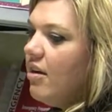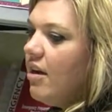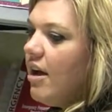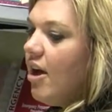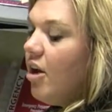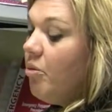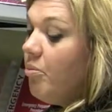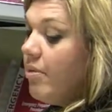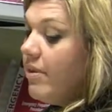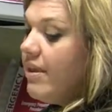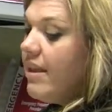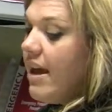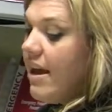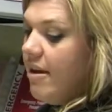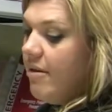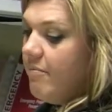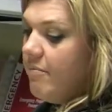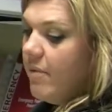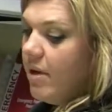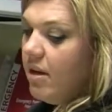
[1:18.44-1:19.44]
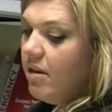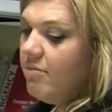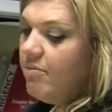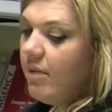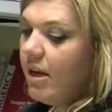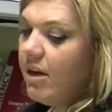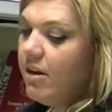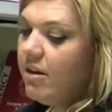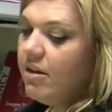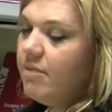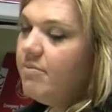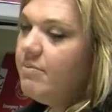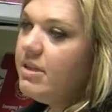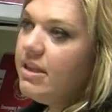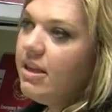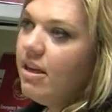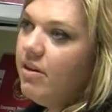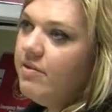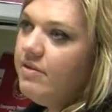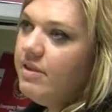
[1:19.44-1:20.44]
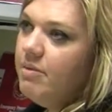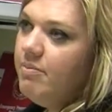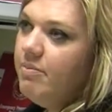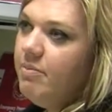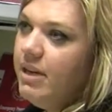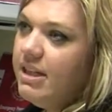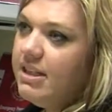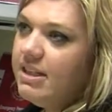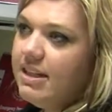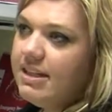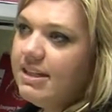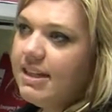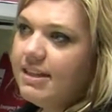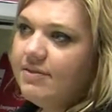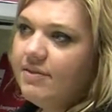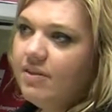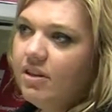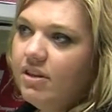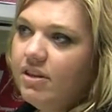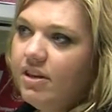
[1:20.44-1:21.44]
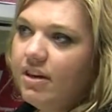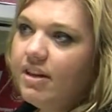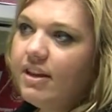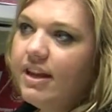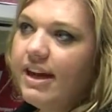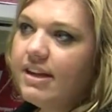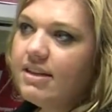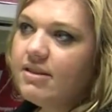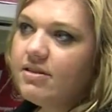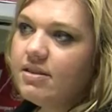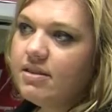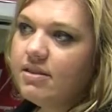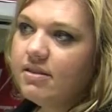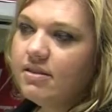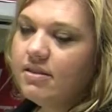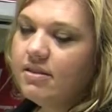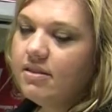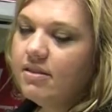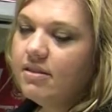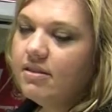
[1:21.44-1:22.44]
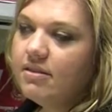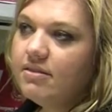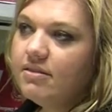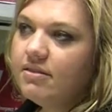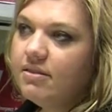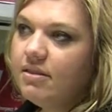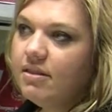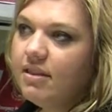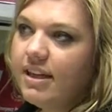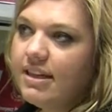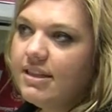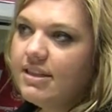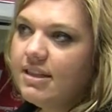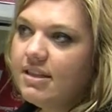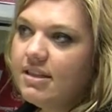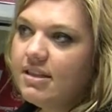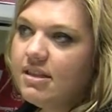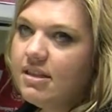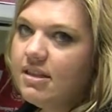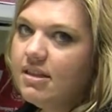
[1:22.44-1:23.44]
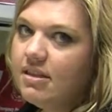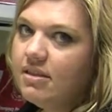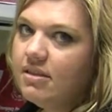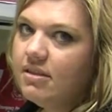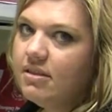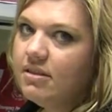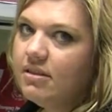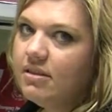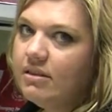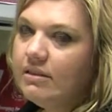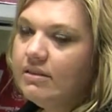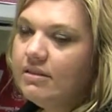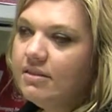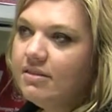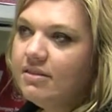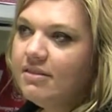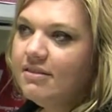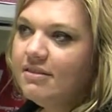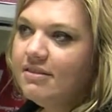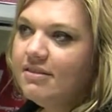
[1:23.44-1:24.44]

help them better themselves and be successful in their class classes. Okay.